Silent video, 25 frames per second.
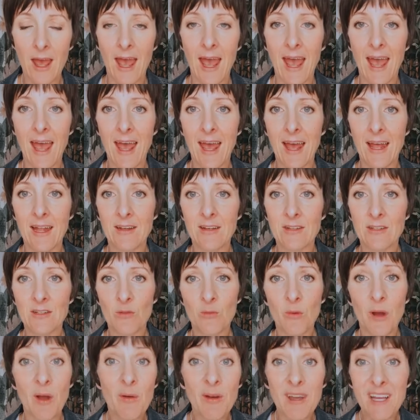And the
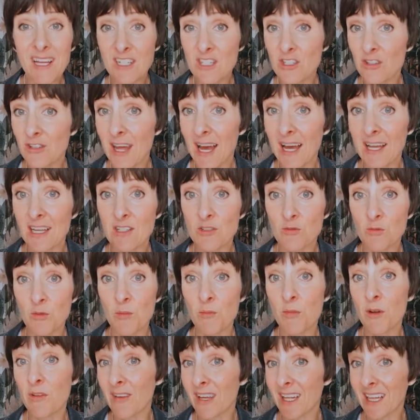way we can do that is
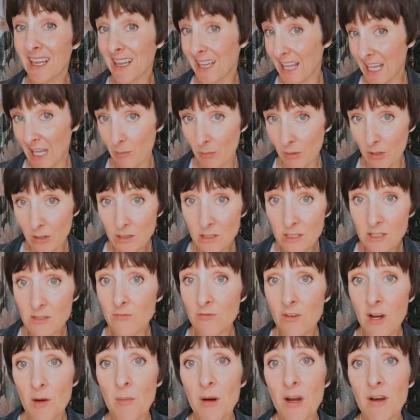removing labels
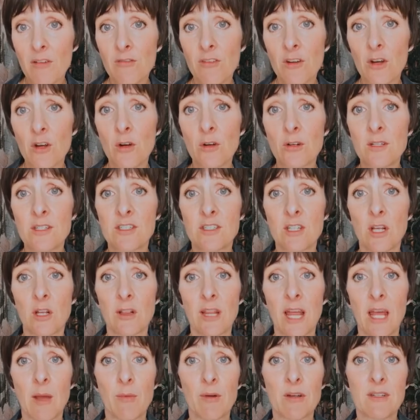from our food. So
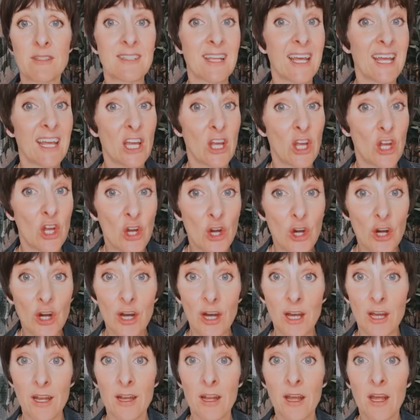labels like
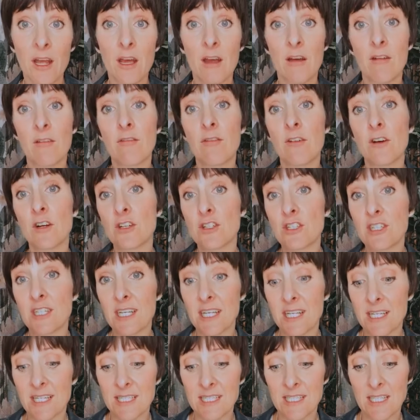good
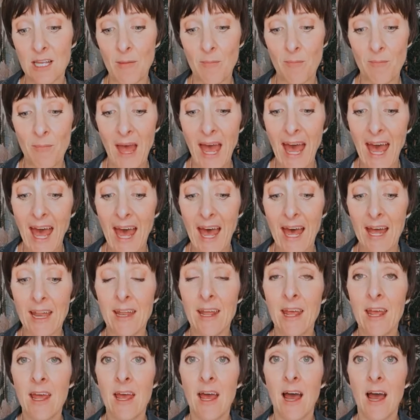versus bad.